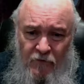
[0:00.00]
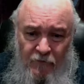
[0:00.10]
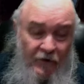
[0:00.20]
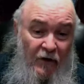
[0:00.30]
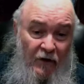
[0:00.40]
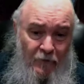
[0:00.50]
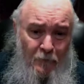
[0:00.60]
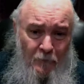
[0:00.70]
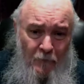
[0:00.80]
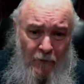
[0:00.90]
you've done.
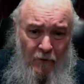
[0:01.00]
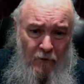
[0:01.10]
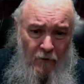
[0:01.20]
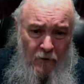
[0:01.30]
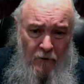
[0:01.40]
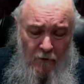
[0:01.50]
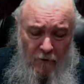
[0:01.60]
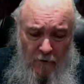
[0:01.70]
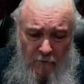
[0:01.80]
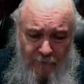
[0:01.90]

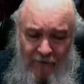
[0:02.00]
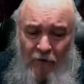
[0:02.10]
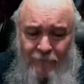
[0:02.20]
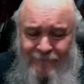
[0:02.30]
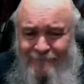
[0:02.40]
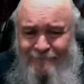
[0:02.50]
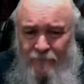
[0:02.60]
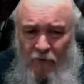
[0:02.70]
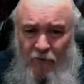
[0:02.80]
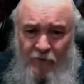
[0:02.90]
Now,
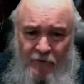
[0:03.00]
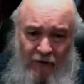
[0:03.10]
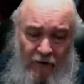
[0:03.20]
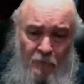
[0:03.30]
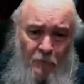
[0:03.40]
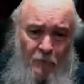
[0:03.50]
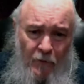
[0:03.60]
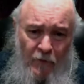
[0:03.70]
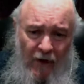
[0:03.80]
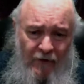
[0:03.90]
understand,
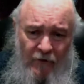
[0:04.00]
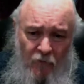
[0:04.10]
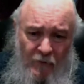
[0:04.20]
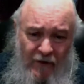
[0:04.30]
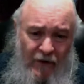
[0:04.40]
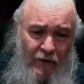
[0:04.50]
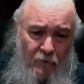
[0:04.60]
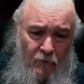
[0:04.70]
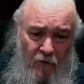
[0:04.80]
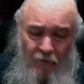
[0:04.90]
I never
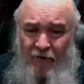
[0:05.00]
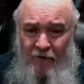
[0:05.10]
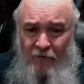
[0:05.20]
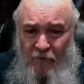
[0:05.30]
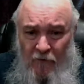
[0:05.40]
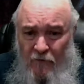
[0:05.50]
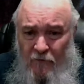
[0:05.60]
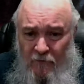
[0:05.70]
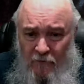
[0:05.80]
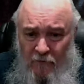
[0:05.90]
became a minister
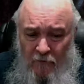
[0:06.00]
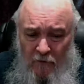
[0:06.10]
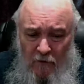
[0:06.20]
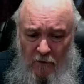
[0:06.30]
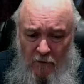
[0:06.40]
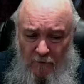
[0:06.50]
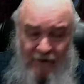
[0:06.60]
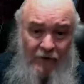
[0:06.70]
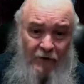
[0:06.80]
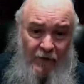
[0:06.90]
to
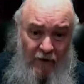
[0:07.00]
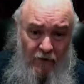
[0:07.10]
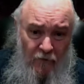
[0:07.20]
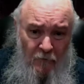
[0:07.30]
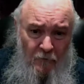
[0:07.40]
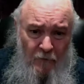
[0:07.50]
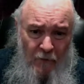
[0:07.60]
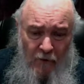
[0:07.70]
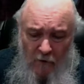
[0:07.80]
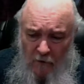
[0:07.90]
get a thank you.
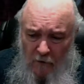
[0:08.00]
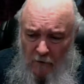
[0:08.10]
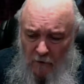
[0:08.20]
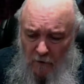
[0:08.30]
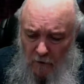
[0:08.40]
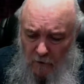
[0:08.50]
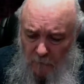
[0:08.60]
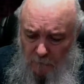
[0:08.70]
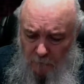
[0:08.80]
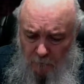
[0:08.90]
I